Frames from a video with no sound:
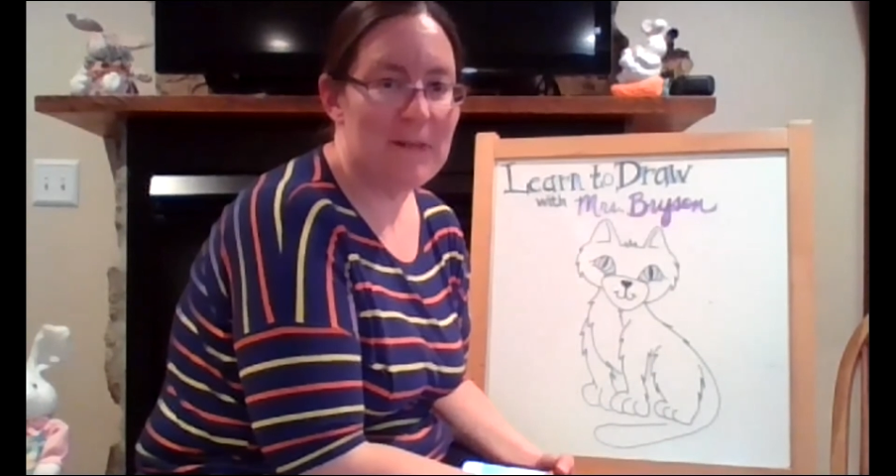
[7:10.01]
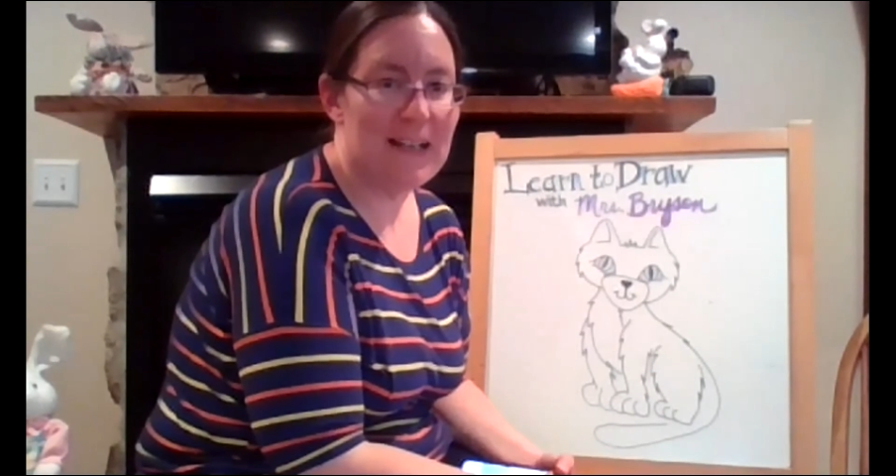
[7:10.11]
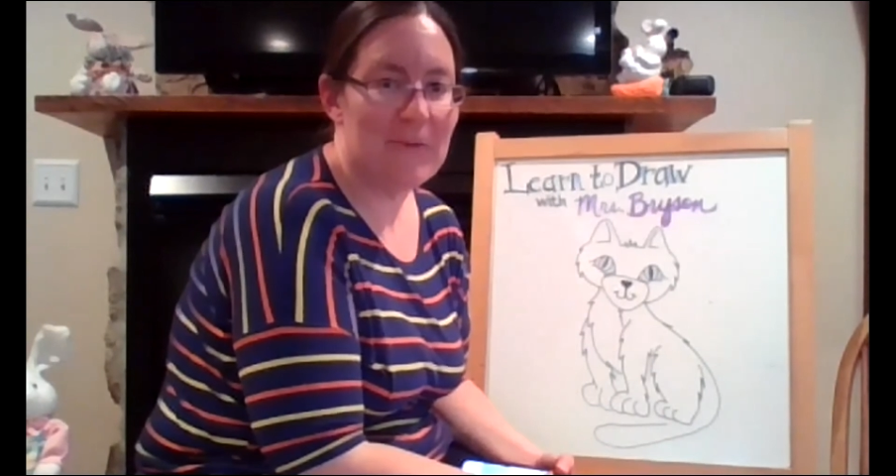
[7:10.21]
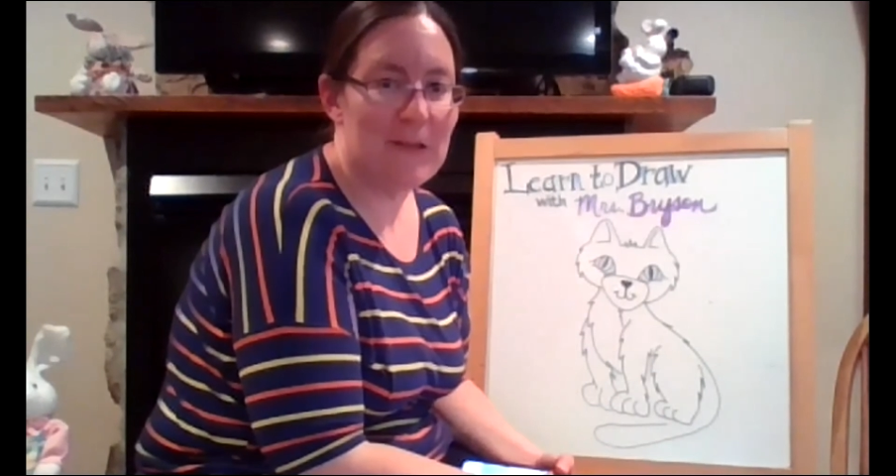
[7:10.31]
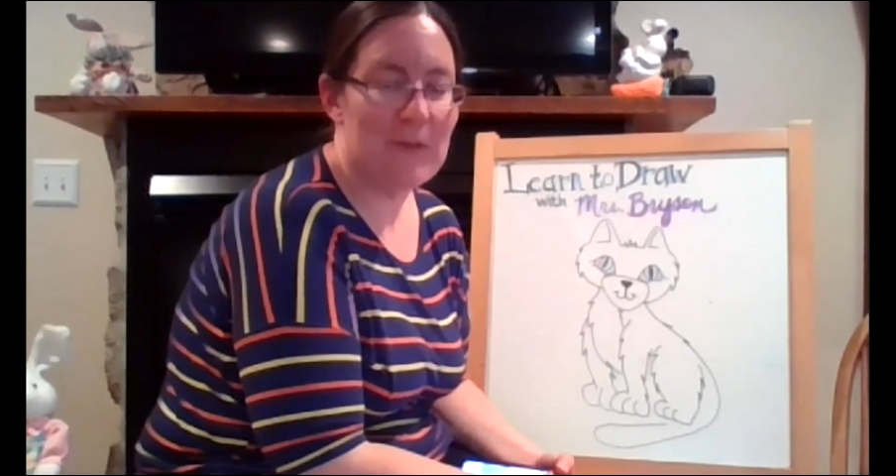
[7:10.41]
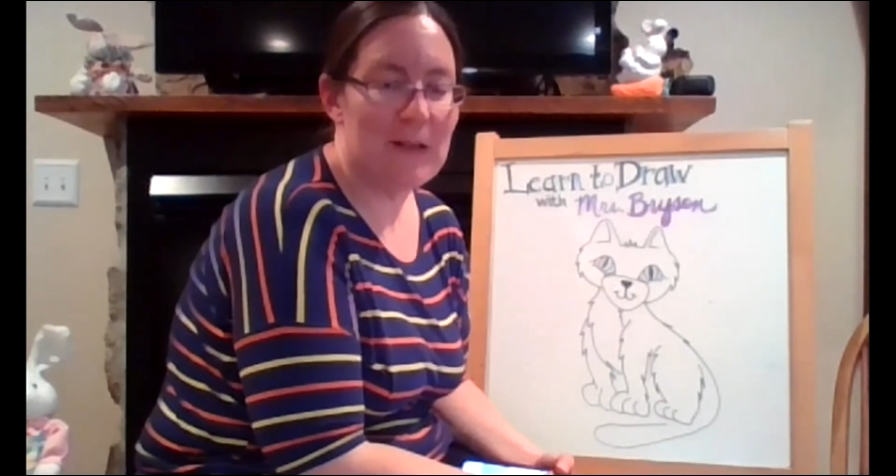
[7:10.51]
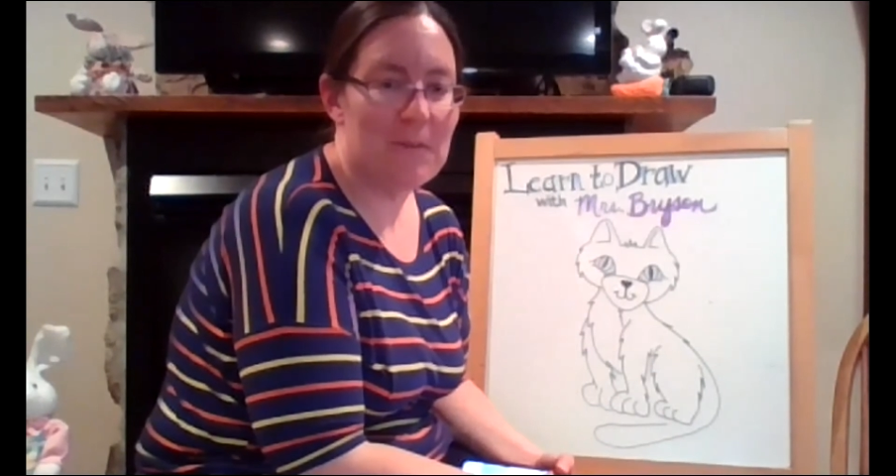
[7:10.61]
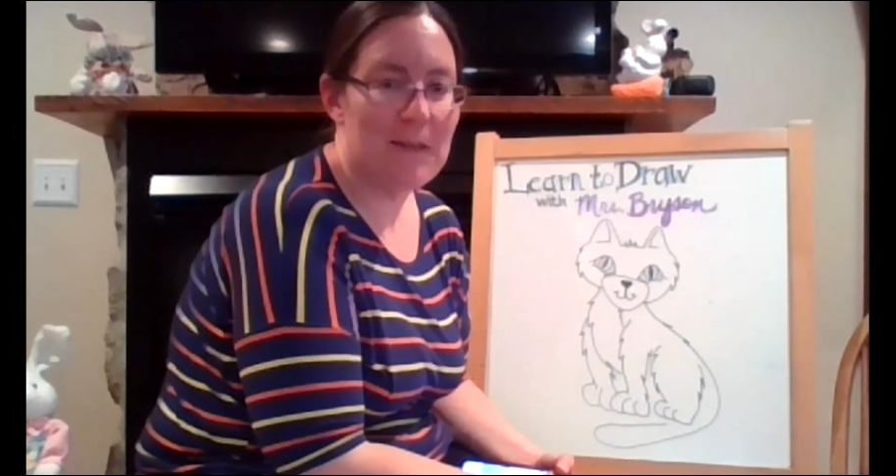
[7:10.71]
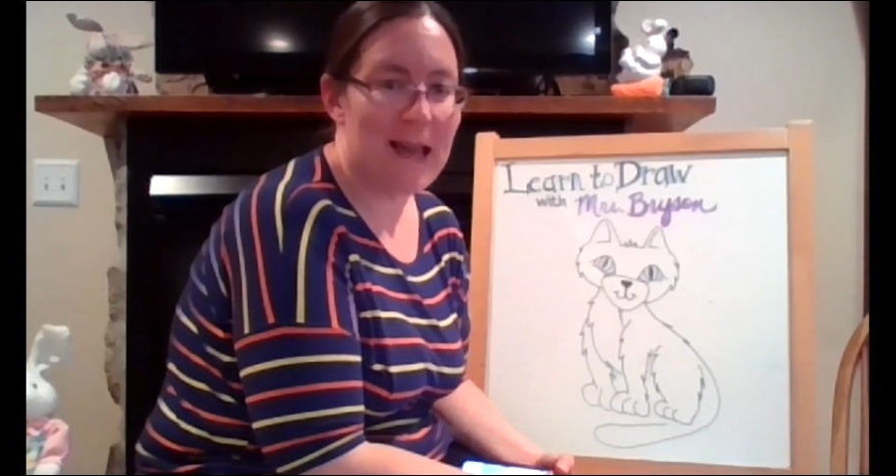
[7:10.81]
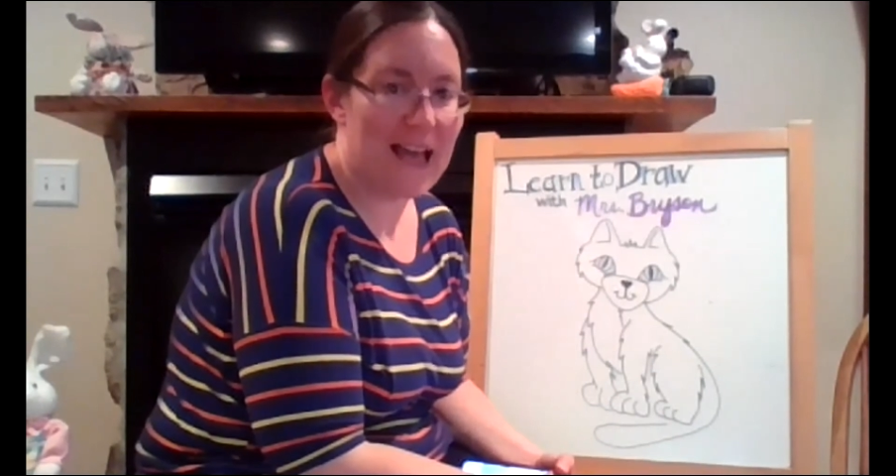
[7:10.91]
but we will
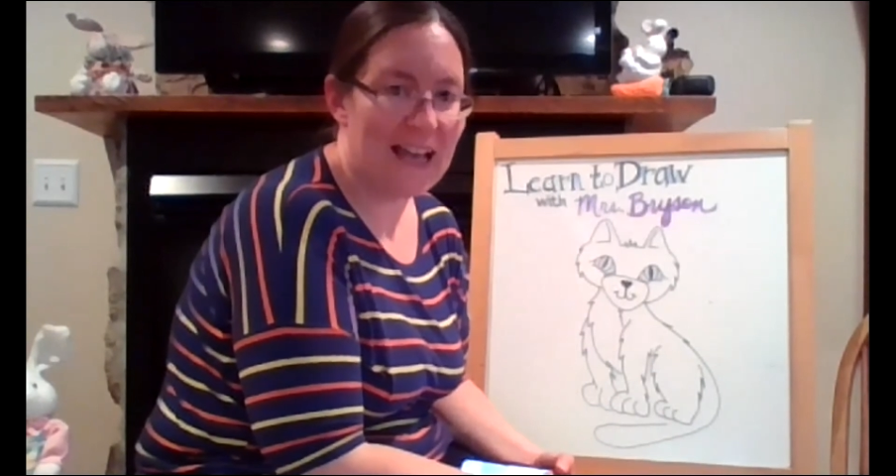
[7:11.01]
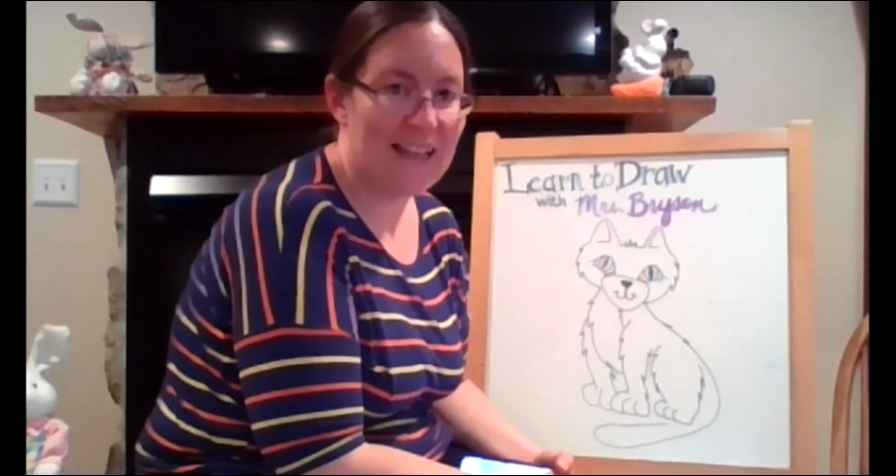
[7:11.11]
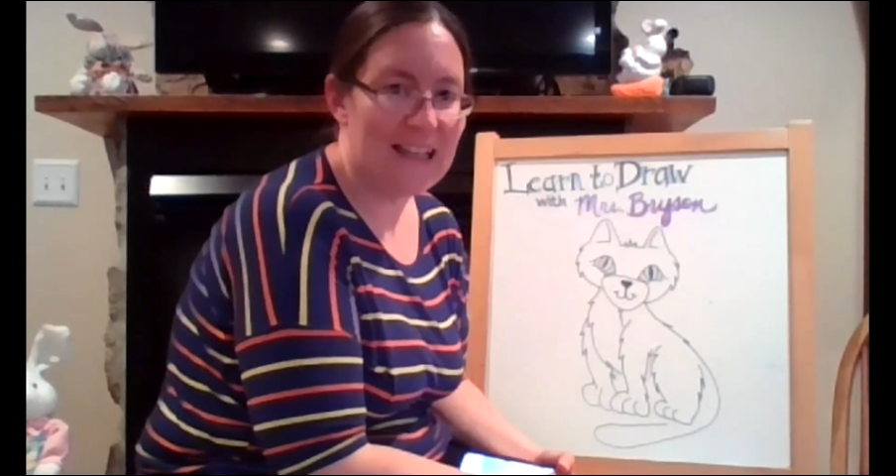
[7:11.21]
be back